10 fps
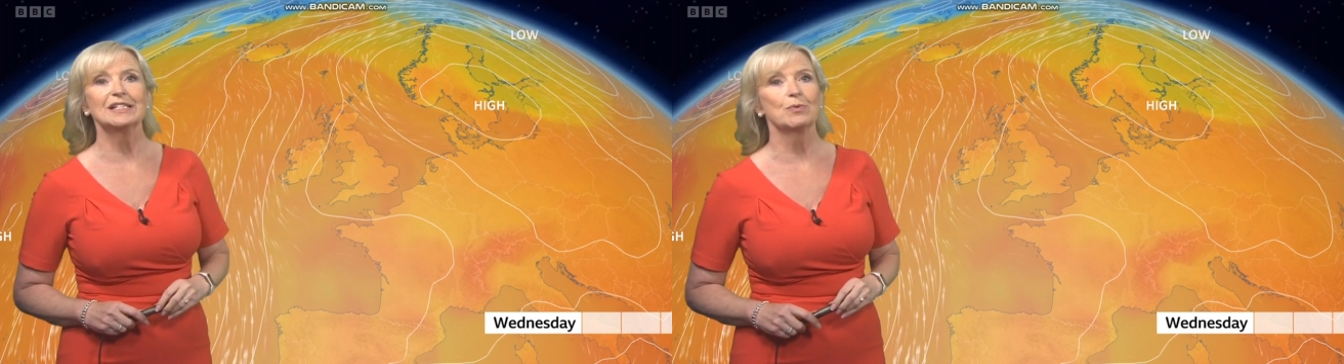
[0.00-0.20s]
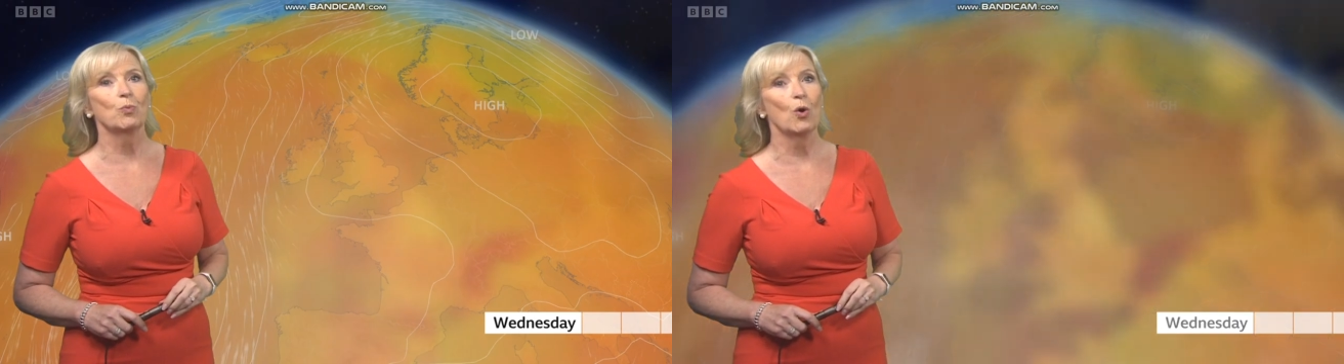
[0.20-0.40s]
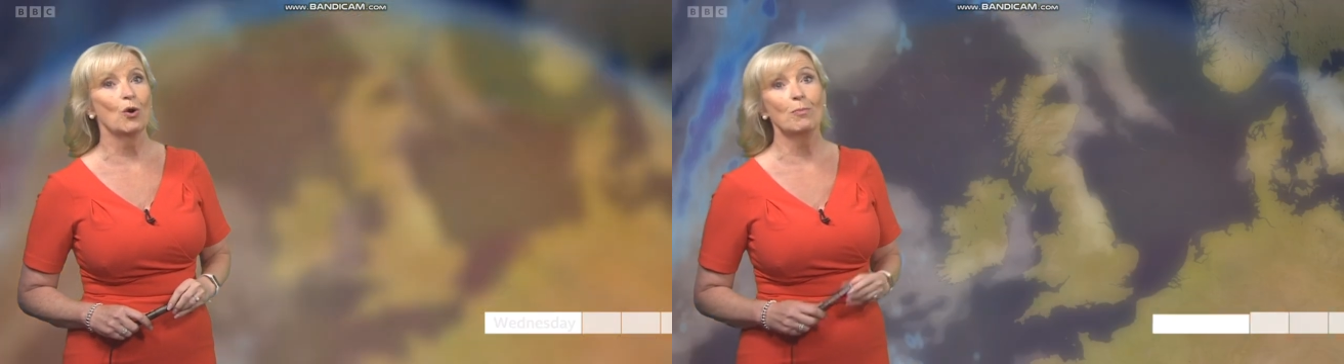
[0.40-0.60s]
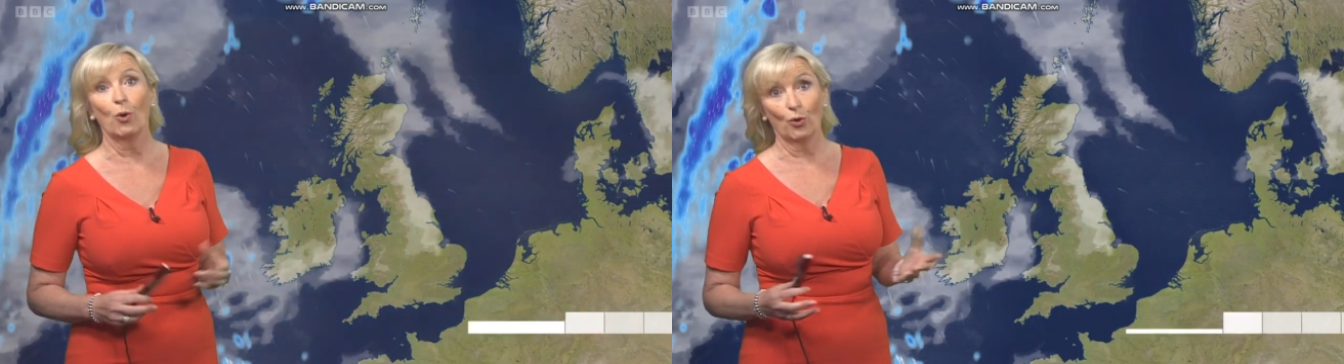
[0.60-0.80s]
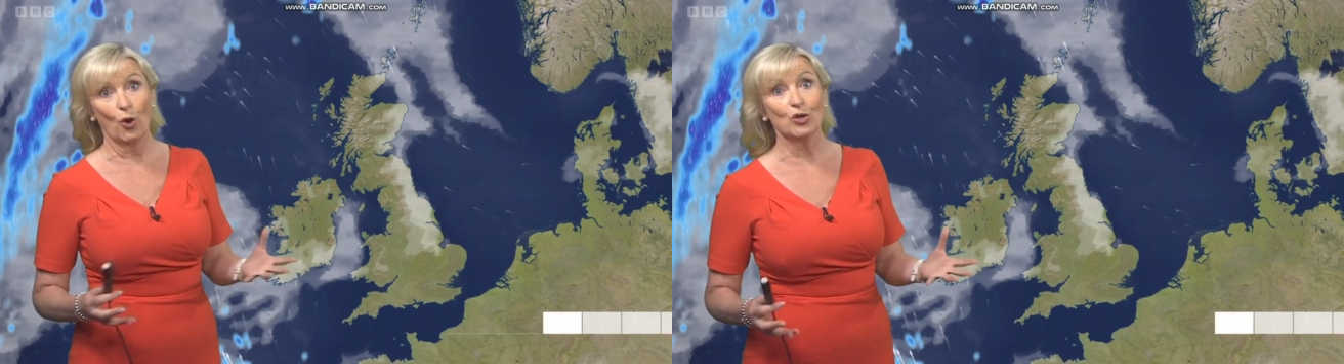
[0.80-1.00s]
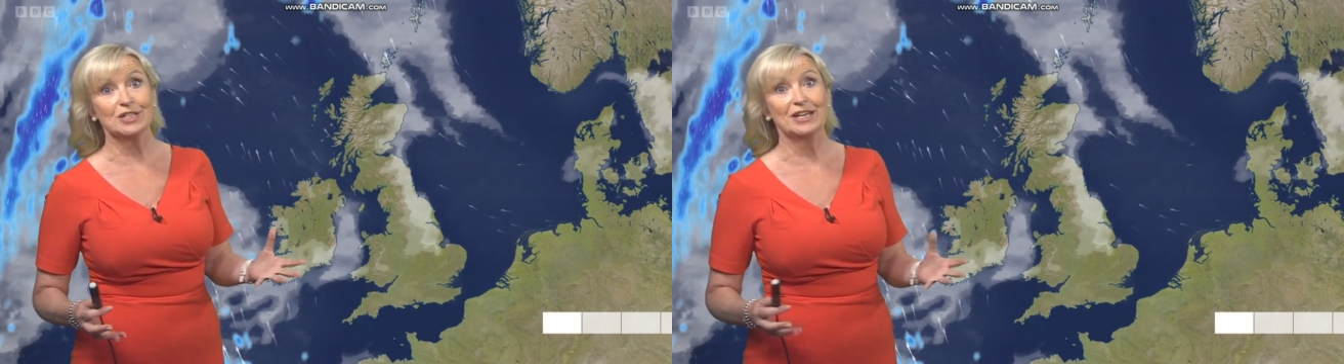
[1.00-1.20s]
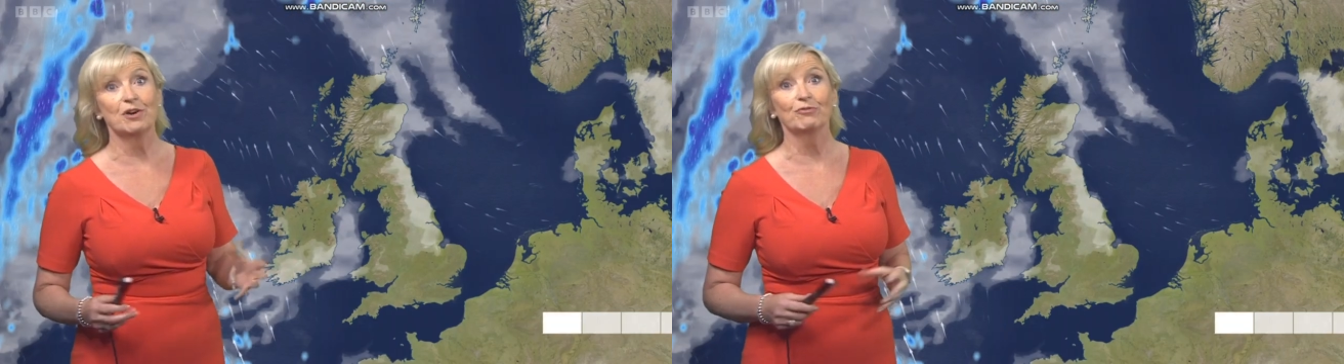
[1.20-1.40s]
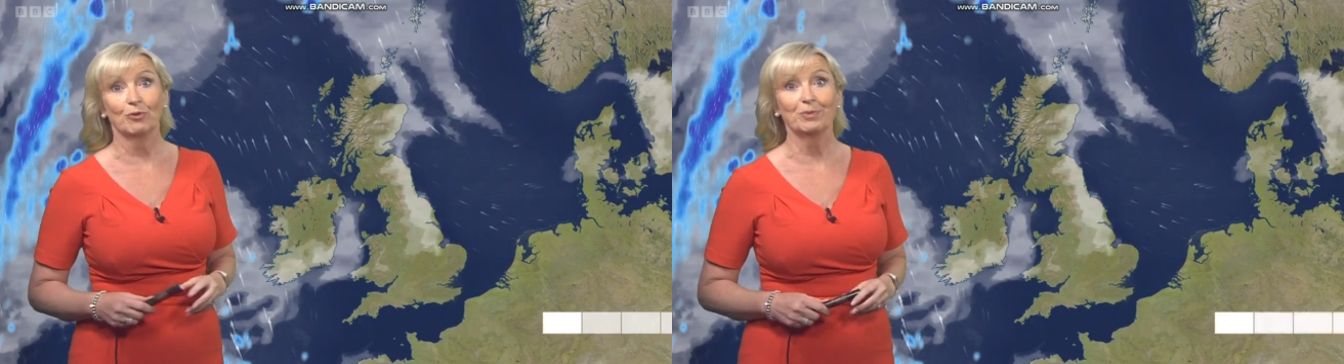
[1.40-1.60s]
this warm or hot
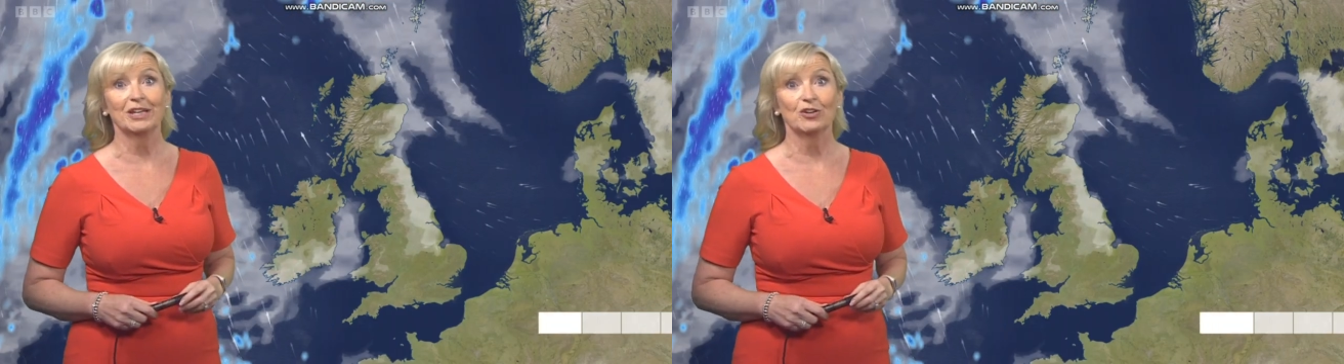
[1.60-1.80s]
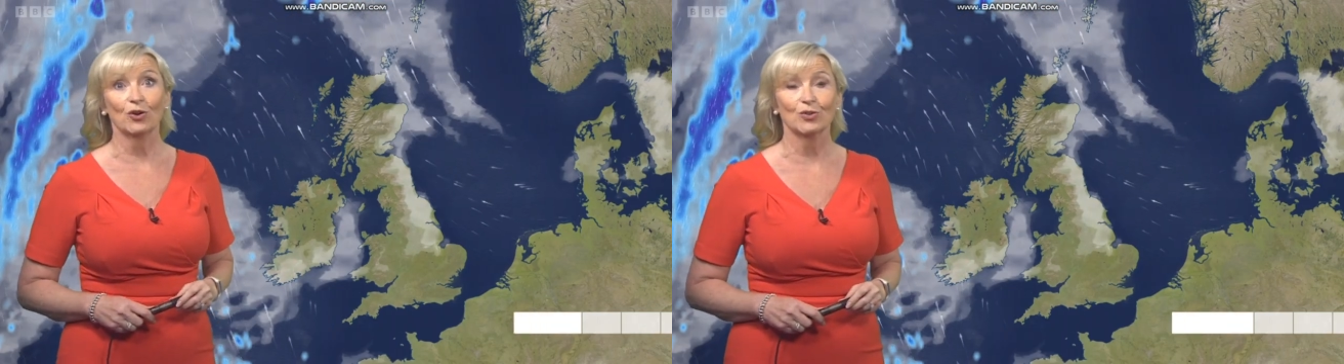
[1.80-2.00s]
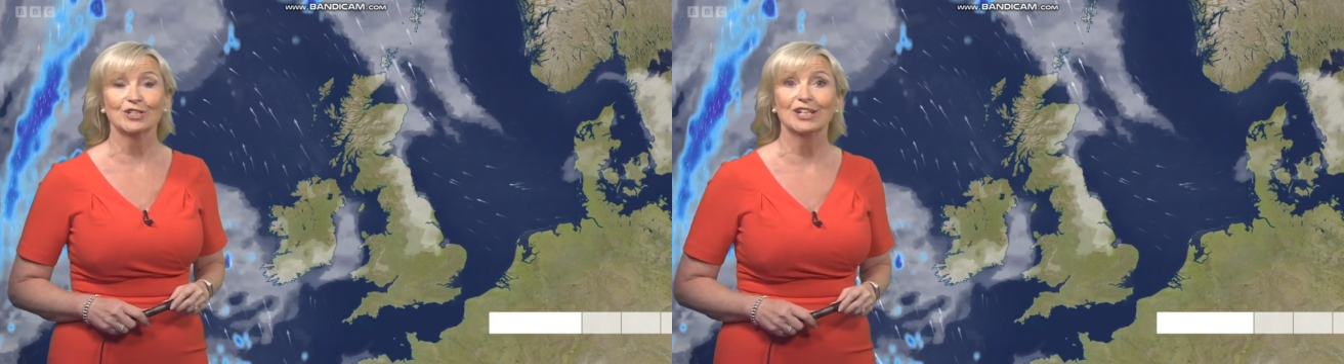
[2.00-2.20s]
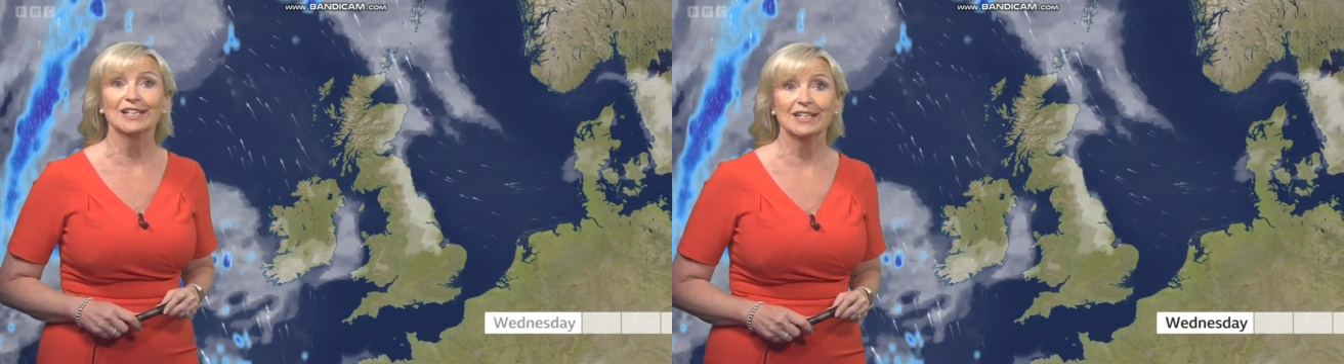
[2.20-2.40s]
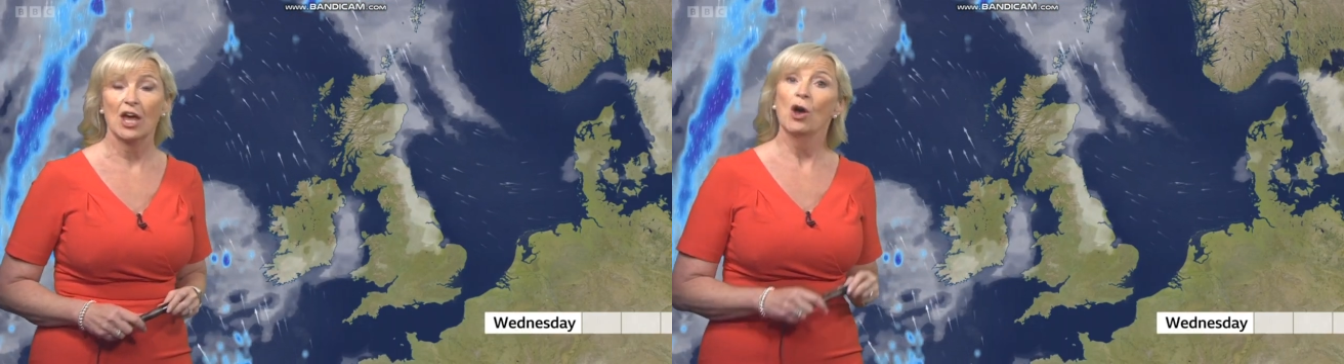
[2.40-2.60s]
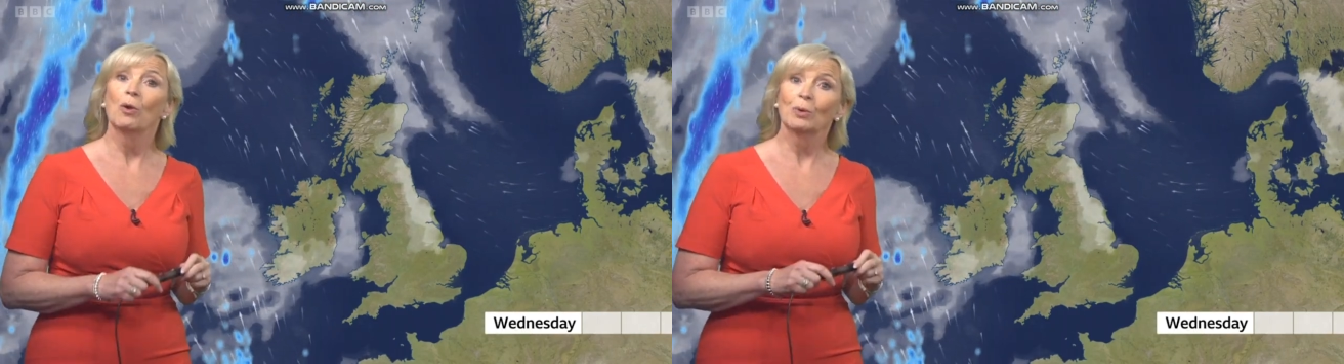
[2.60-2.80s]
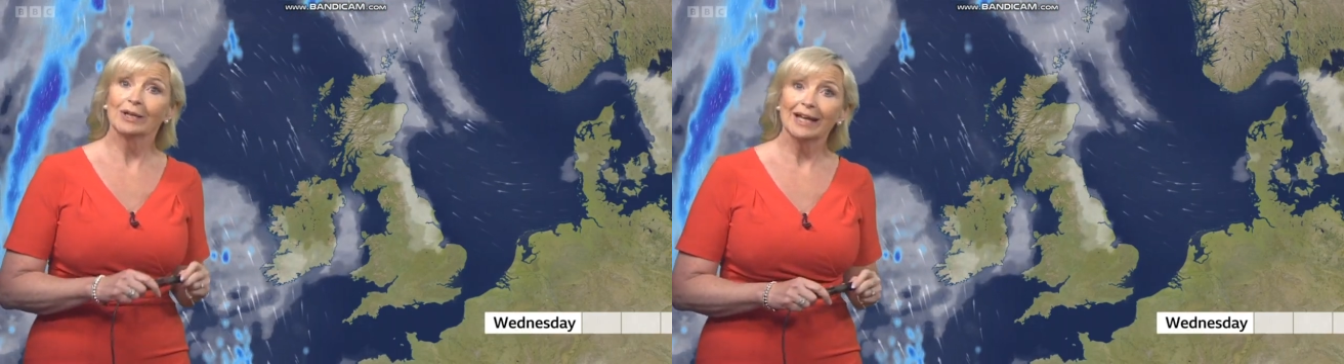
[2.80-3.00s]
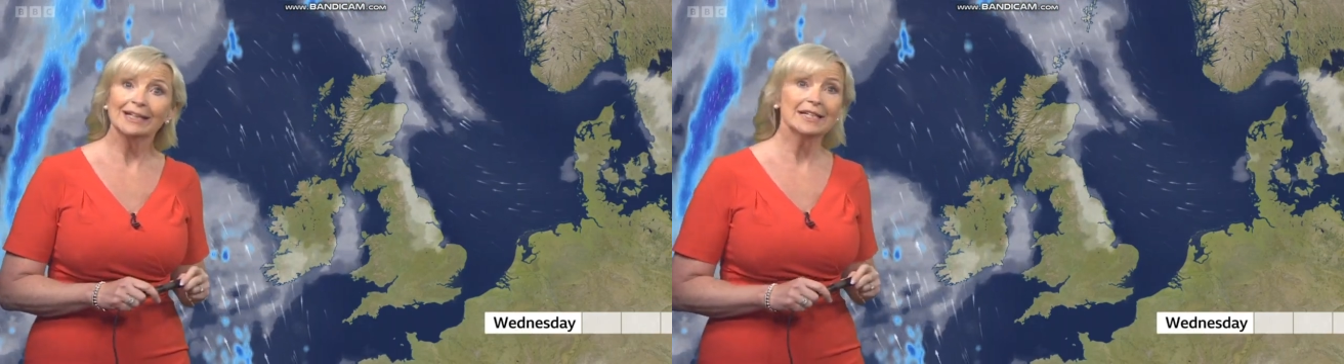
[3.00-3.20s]
air from the near continent.
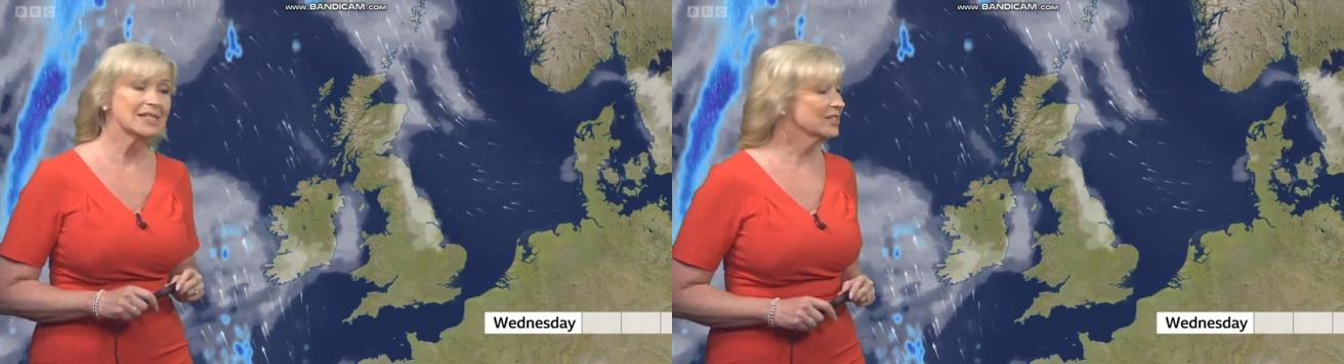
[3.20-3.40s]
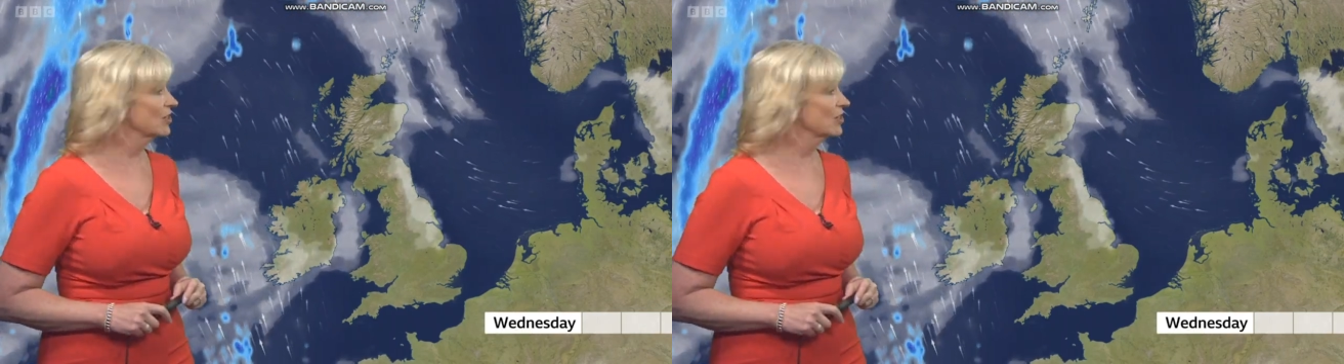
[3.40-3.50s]
We're likely to